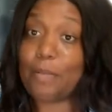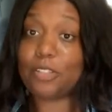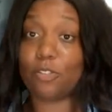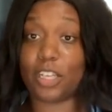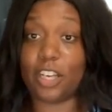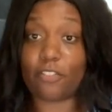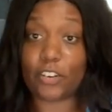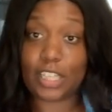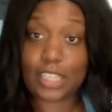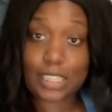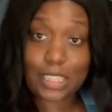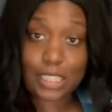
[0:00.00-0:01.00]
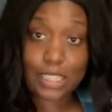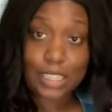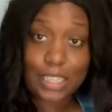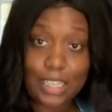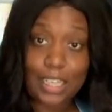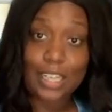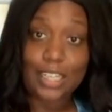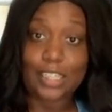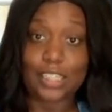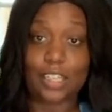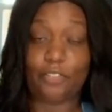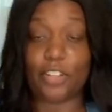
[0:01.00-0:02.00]
absolutely here for this.
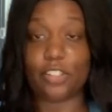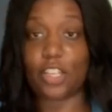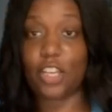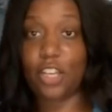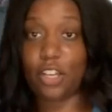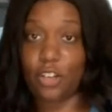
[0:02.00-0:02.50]
She feels cute.